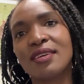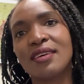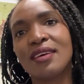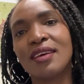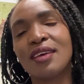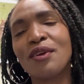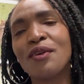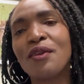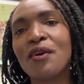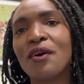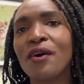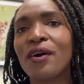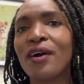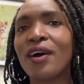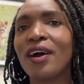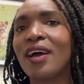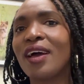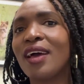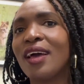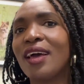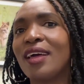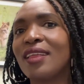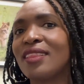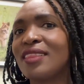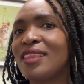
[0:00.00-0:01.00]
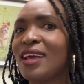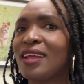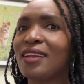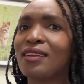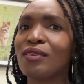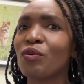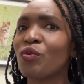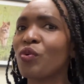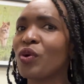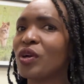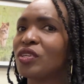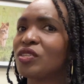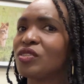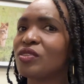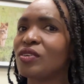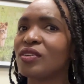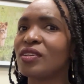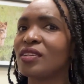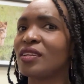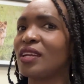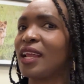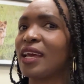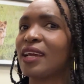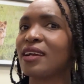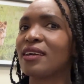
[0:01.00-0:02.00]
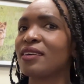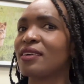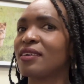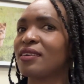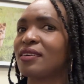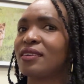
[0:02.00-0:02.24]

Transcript: You know, they'll question, like,